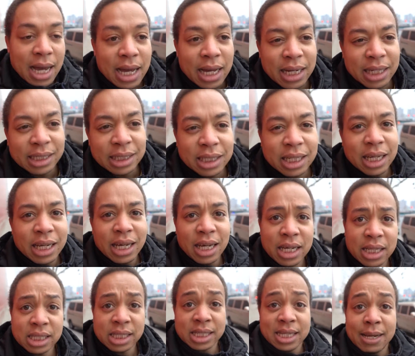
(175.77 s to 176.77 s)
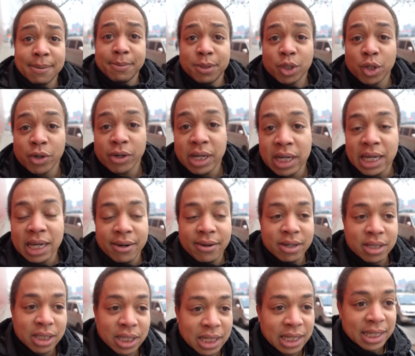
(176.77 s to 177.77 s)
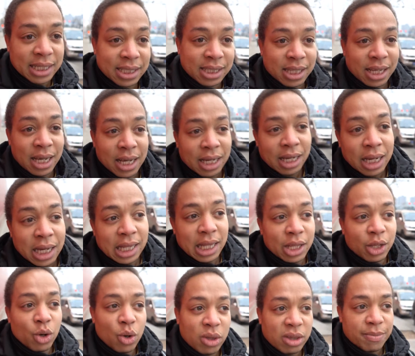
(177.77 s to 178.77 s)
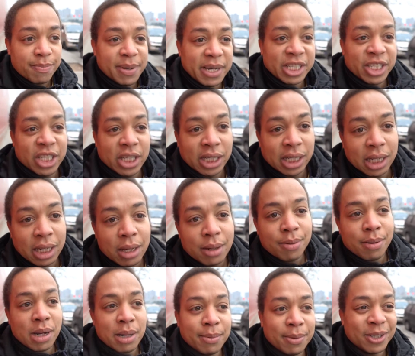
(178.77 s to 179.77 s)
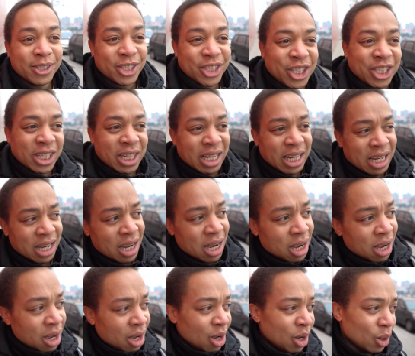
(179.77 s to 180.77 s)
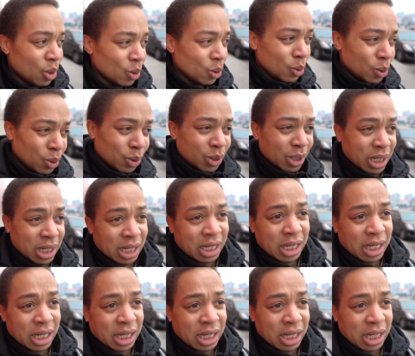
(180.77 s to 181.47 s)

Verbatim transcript: and it's the same story here as it is in the north of Beijing. Pretty much old